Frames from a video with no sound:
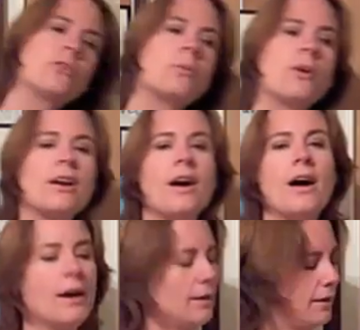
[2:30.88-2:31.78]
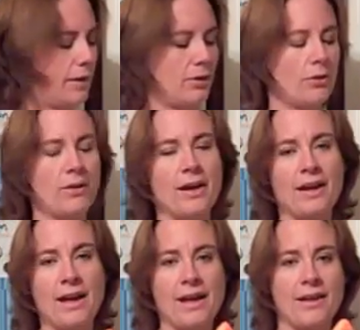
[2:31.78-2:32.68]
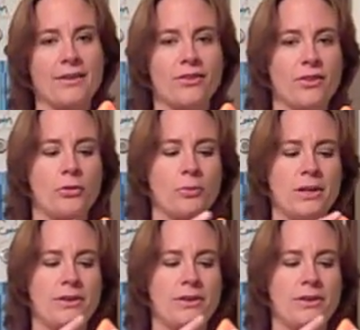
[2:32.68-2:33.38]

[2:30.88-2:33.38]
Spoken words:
to bring a highlighter that has 3